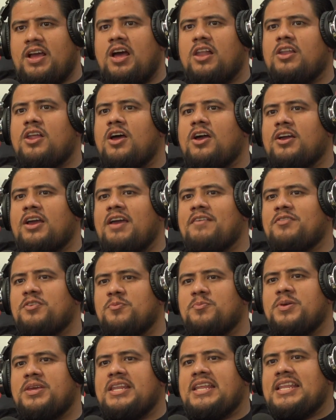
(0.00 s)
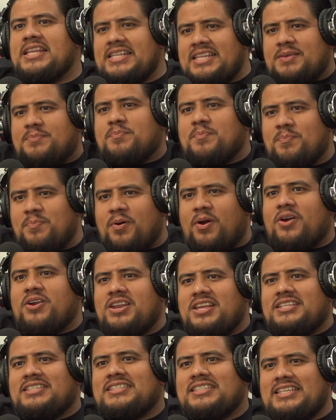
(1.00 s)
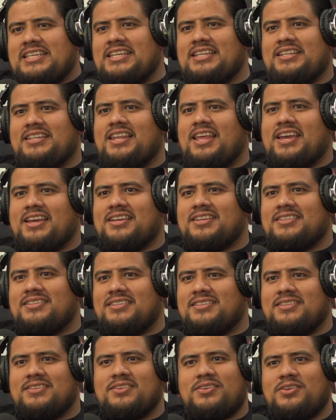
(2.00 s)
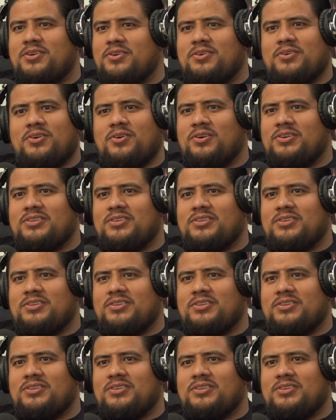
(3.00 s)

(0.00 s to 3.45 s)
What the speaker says: long have you been in the party scene? Like, your whole